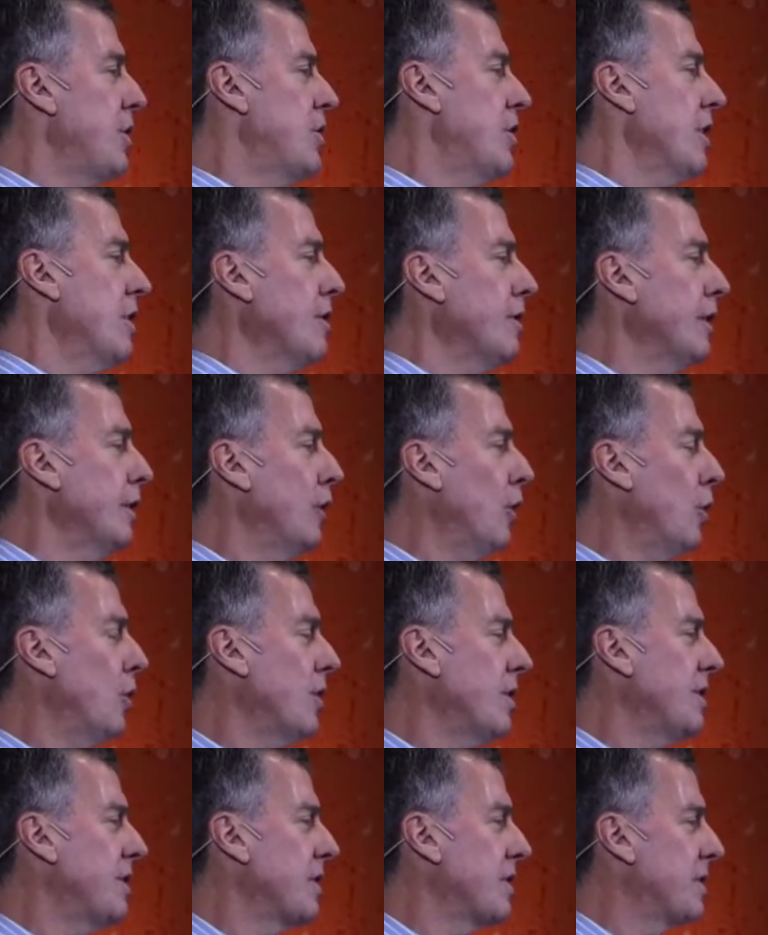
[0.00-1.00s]
we share the
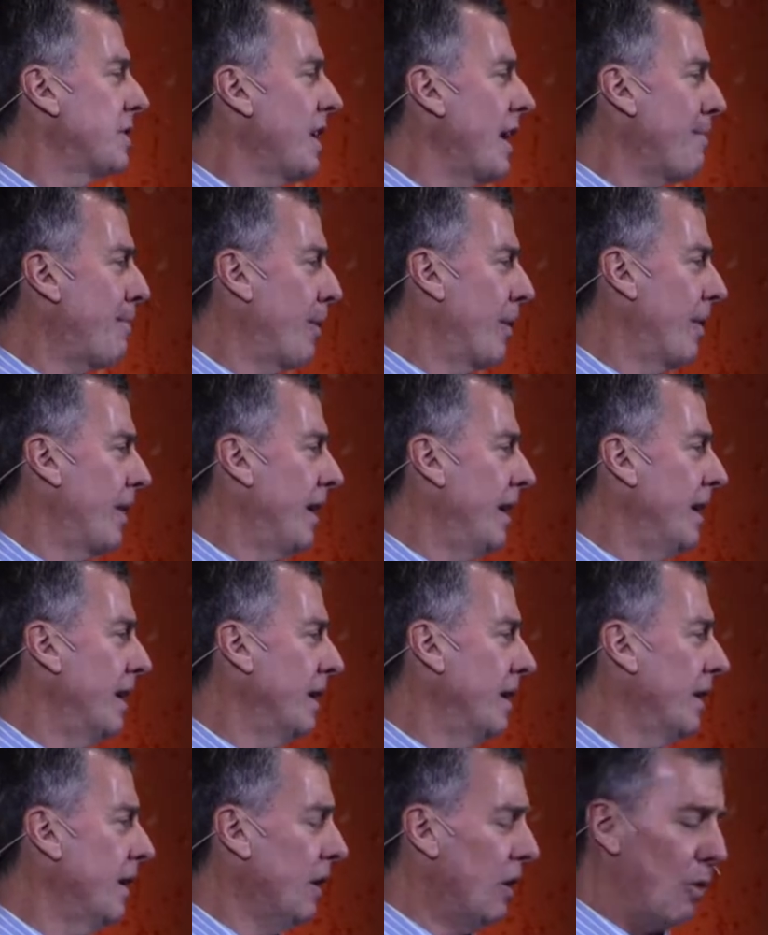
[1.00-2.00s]
Lord's Supper in
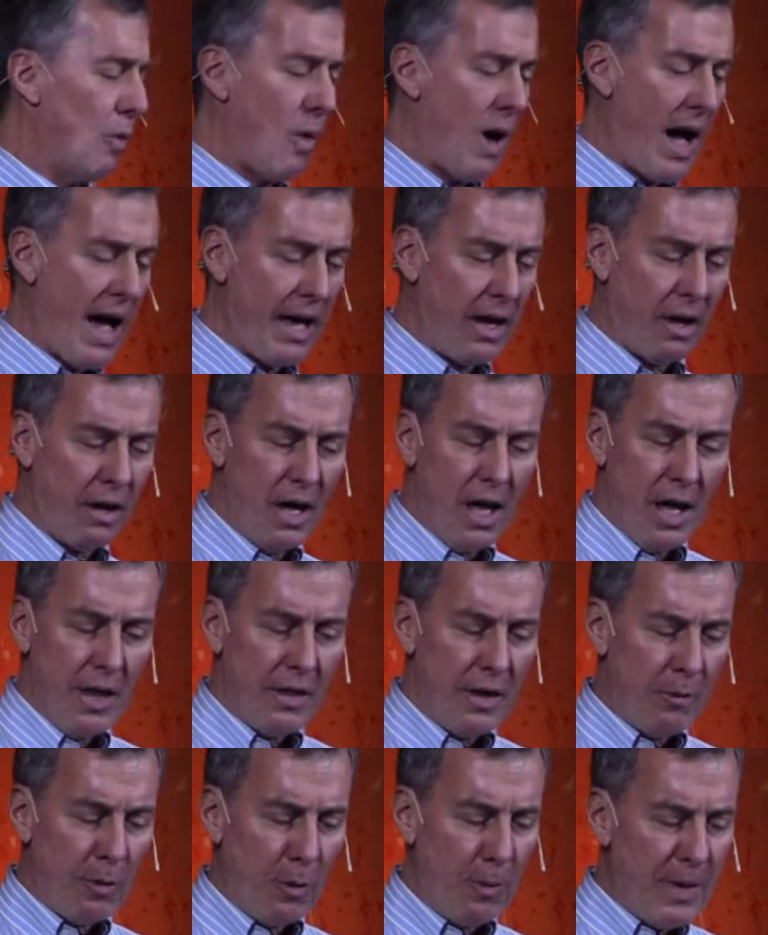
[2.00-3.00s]
a little while,
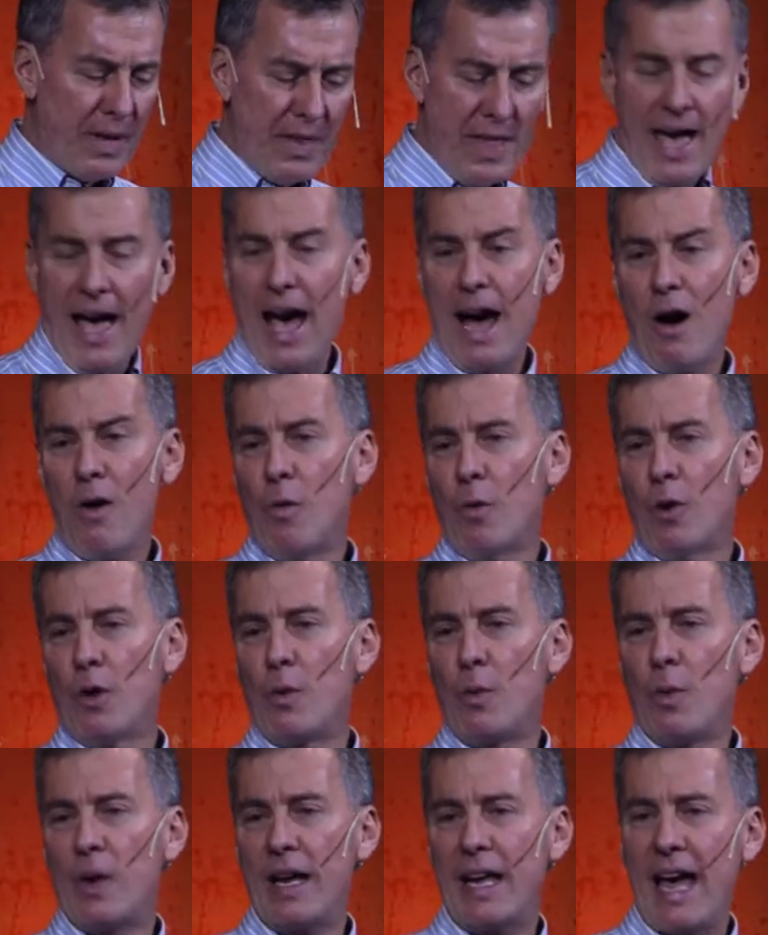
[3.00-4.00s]
there will be the
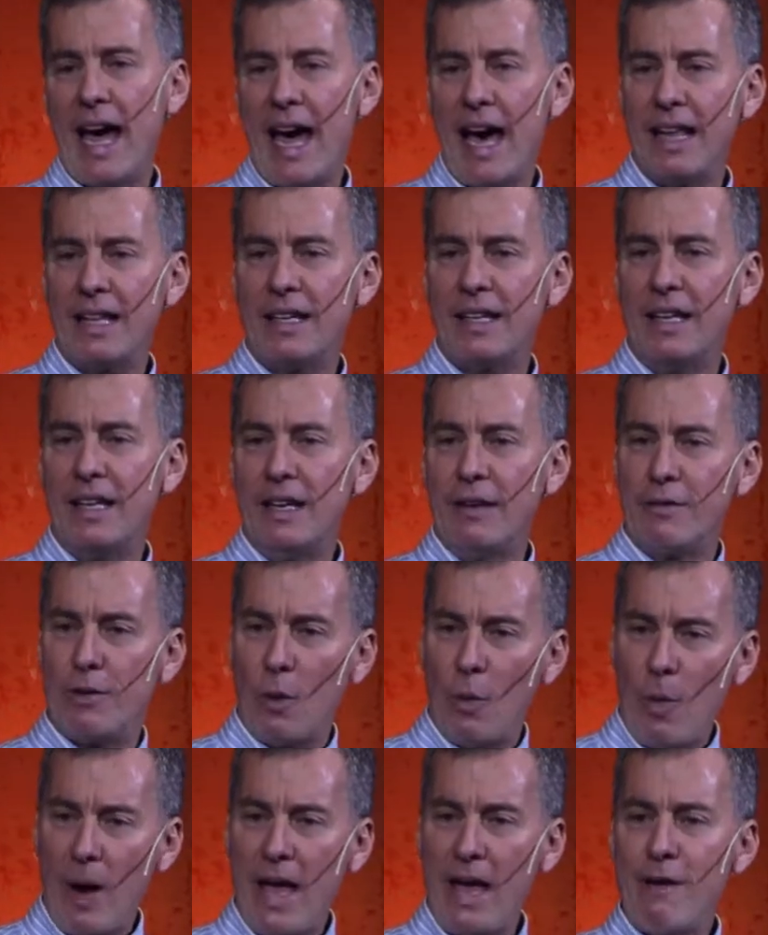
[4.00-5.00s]
outward reality of
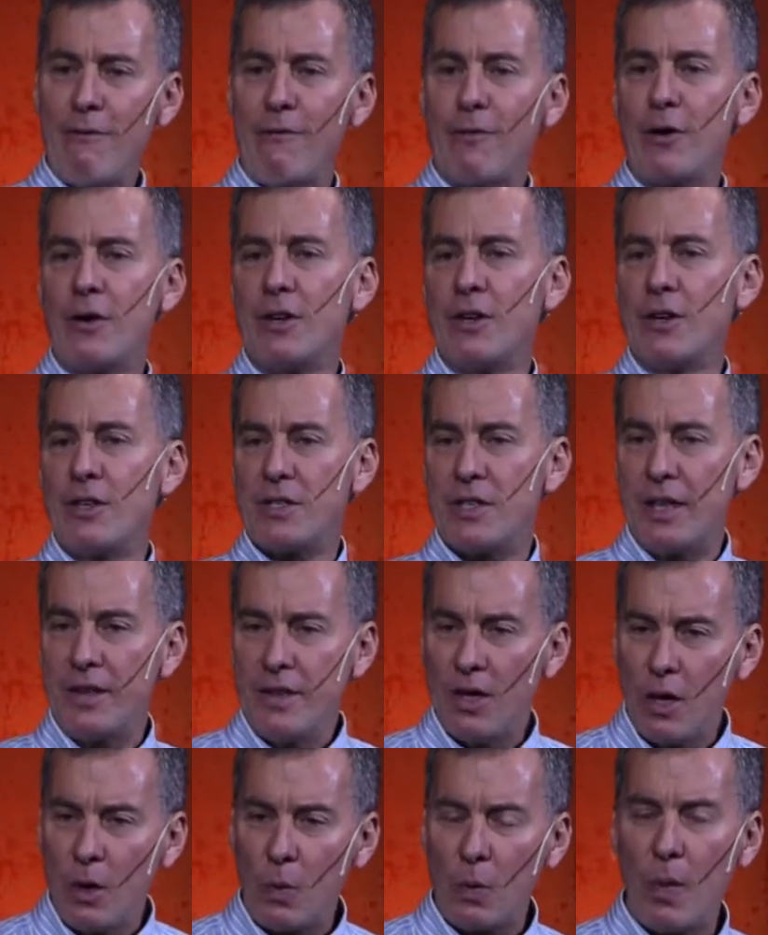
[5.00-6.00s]
the wafers
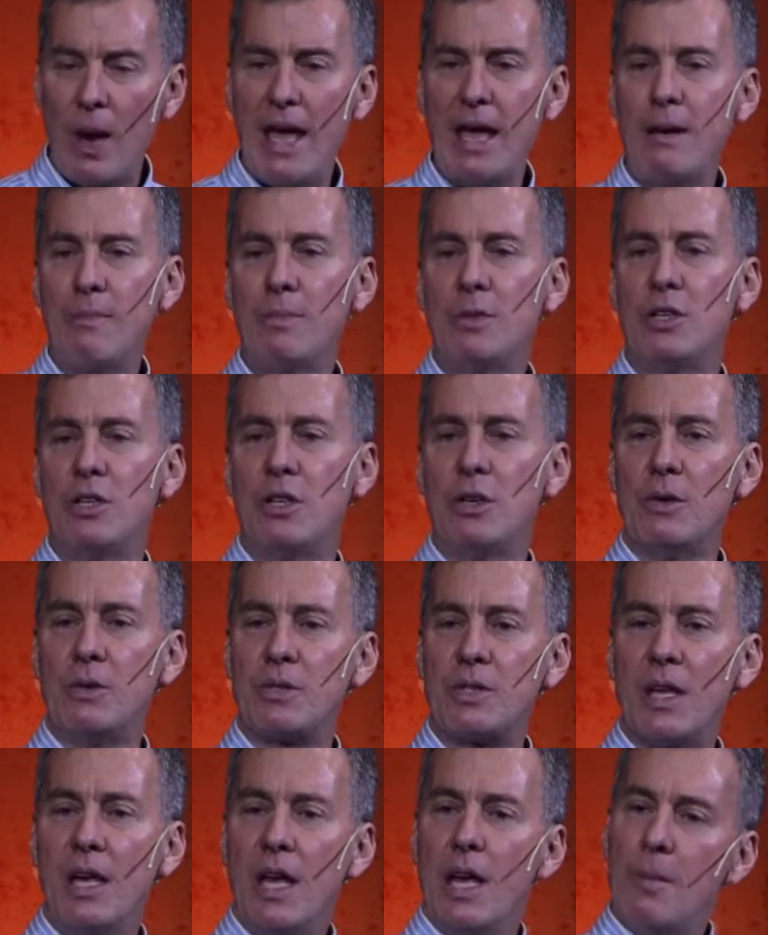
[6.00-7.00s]
and the grape
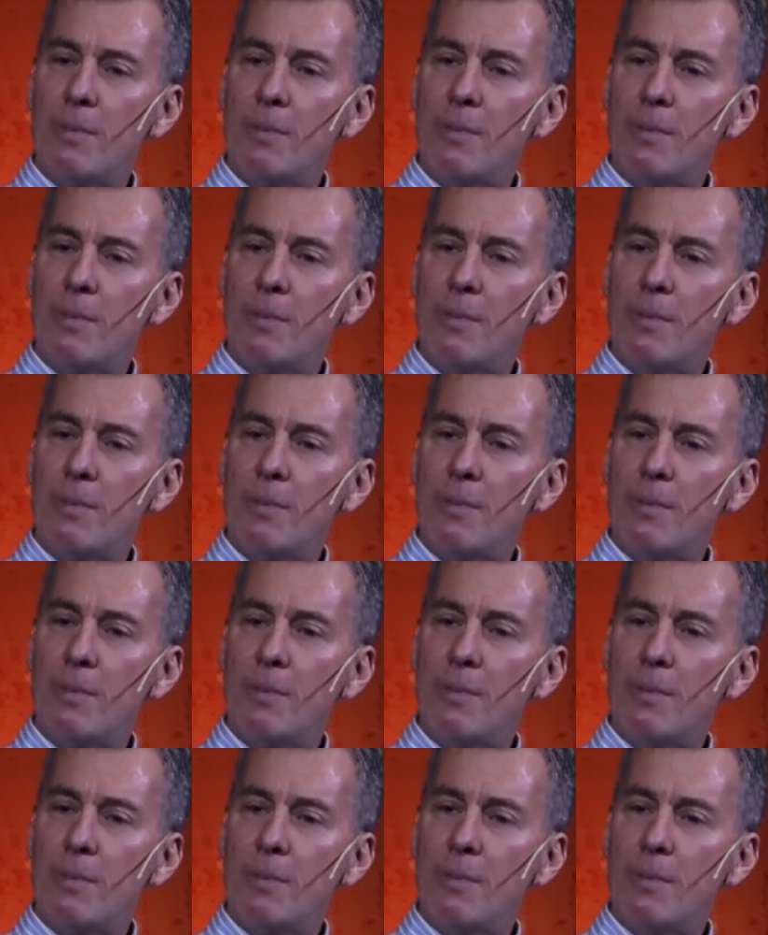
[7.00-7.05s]
juice.